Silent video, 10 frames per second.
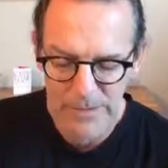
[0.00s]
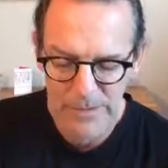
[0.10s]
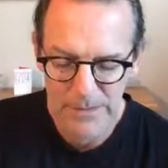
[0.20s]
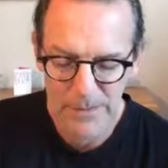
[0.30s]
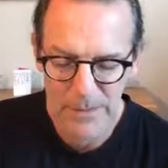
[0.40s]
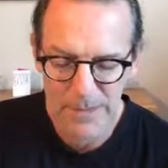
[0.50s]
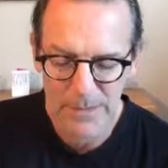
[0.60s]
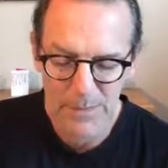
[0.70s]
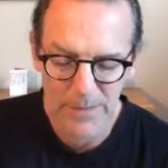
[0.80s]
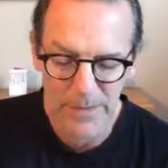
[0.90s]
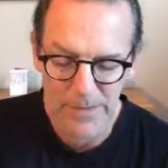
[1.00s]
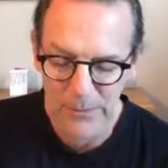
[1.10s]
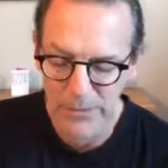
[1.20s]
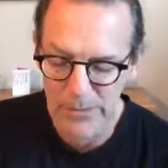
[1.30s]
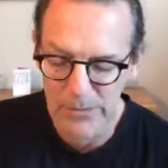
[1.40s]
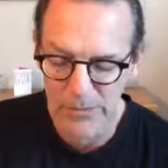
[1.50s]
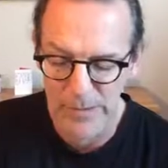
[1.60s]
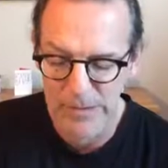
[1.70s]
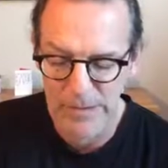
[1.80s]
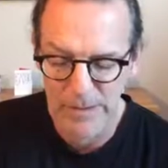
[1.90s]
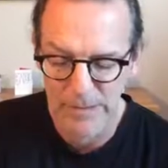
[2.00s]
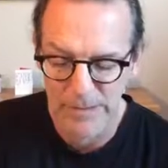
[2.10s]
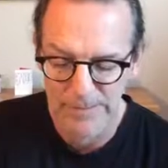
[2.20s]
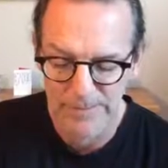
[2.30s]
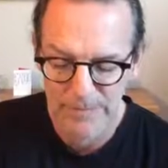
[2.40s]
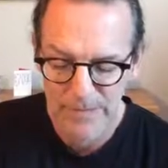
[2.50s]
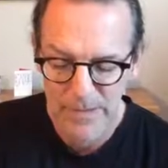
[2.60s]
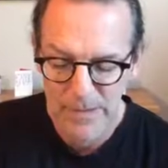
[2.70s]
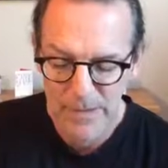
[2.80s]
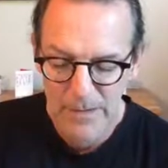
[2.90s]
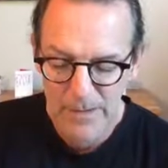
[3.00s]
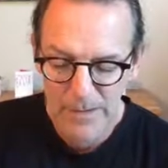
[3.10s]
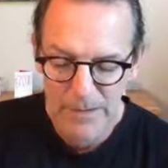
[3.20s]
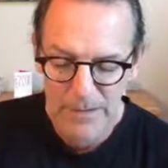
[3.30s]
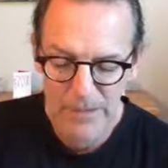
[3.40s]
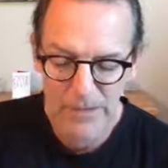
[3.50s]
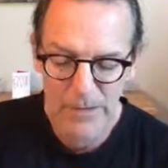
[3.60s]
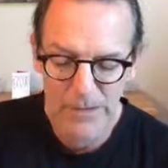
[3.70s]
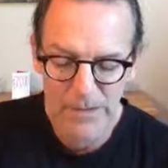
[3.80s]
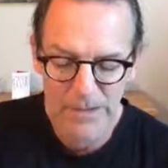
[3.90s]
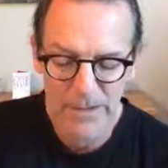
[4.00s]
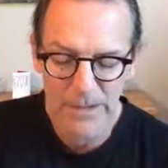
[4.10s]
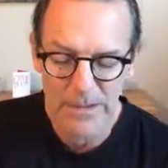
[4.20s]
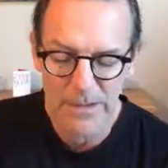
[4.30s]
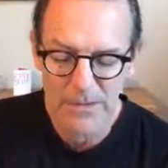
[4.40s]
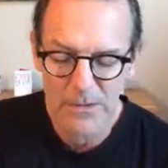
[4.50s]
Is it possible then for you to correct another? Yet you can see